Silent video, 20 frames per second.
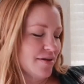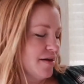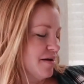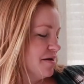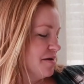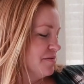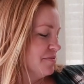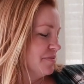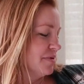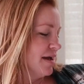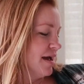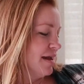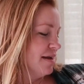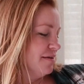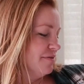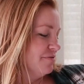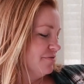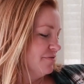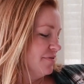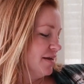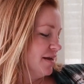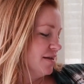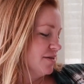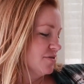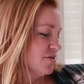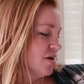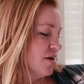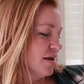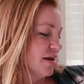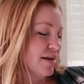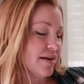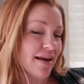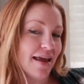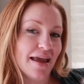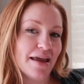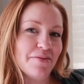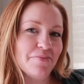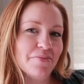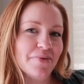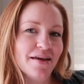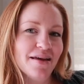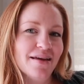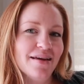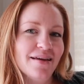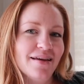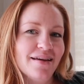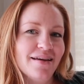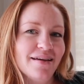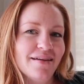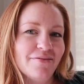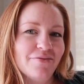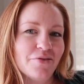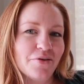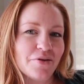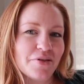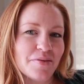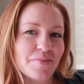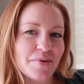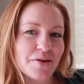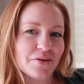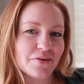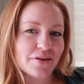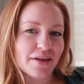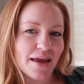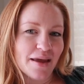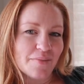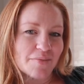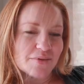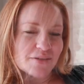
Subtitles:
kind of an exotic name for the middle name.